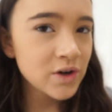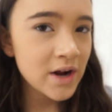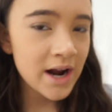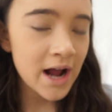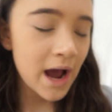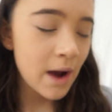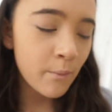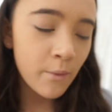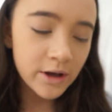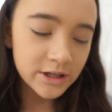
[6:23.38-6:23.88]
tried
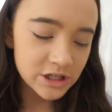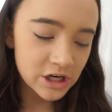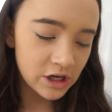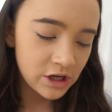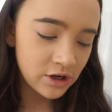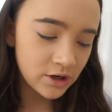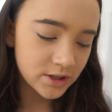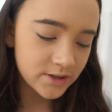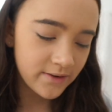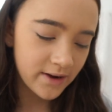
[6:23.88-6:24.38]
it, I wasn't a
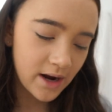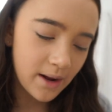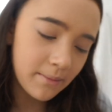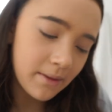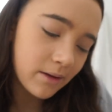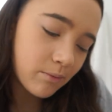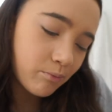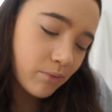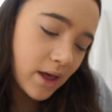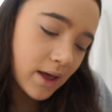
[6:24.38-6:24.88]
huge fan. I'm
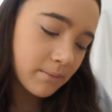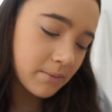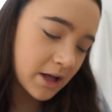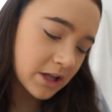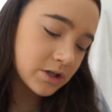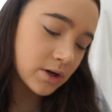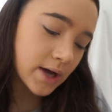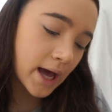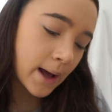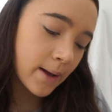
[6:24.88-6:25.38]
like, meh,
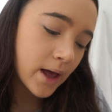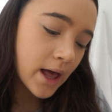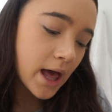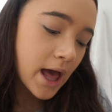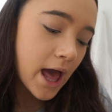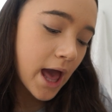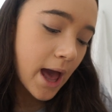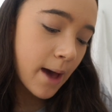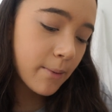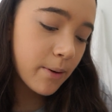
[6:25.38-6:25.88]
it's okay.
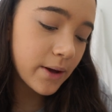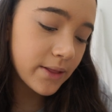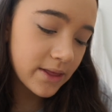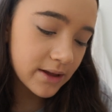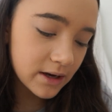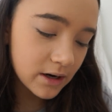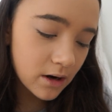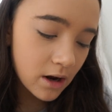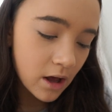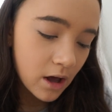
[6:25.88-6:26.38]
But
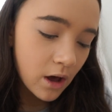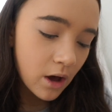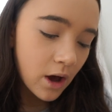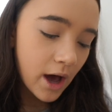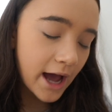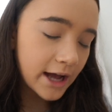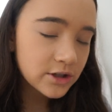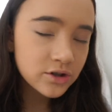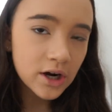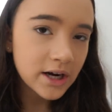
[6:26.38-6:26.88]
then
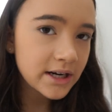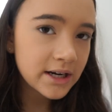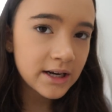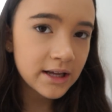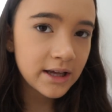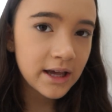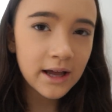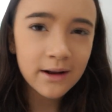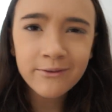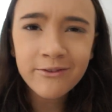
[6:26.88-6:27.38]
I tried it
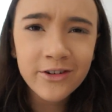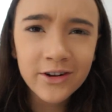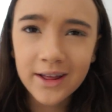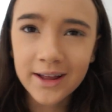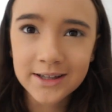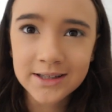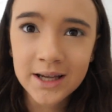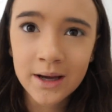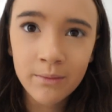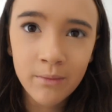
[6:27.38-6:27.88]
again for
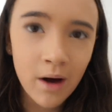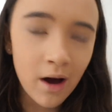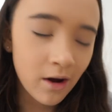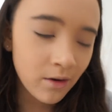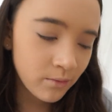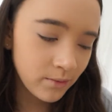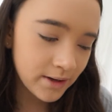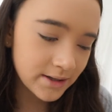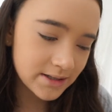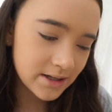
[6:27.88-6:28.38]
like some
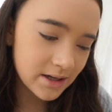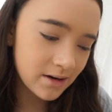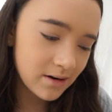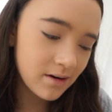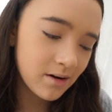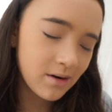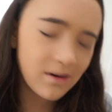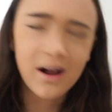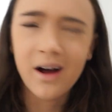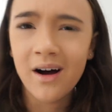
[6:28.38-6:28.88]
odd reason,
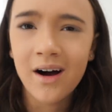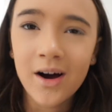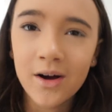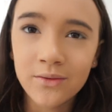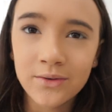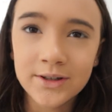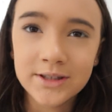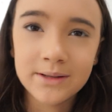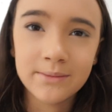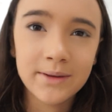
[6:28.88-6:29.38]
or not odd
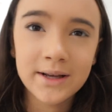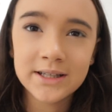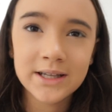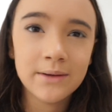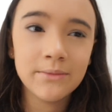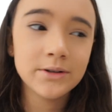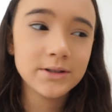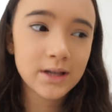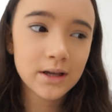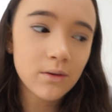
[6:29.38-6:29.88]
reason, because I
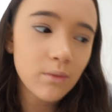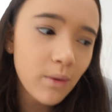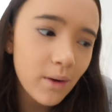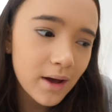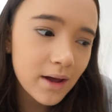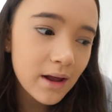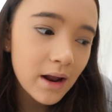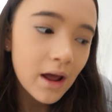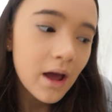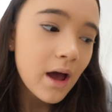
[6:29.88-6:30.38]
was like,
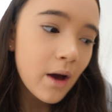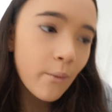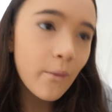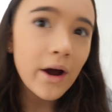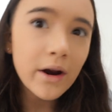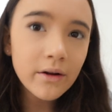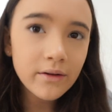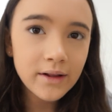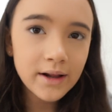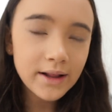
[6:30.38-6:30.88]
what? Why
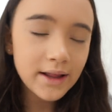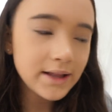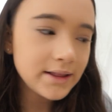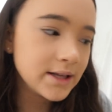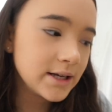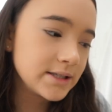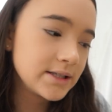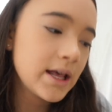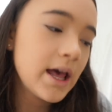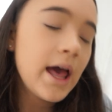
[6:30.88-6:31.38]
don't I like
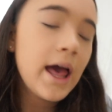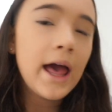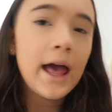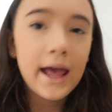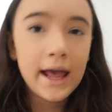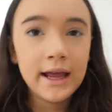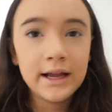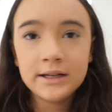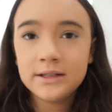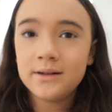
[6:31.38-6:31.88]
this?
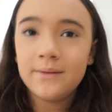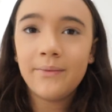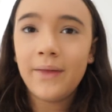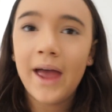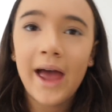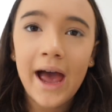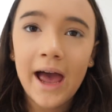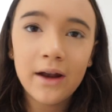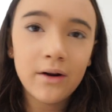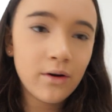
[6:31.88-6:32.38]
And
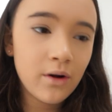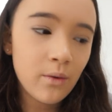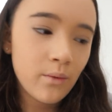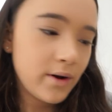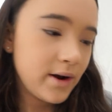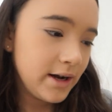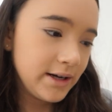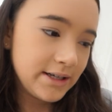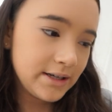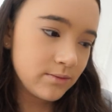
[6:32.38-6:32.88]
I don't know
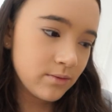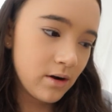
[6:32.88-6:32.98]
what I did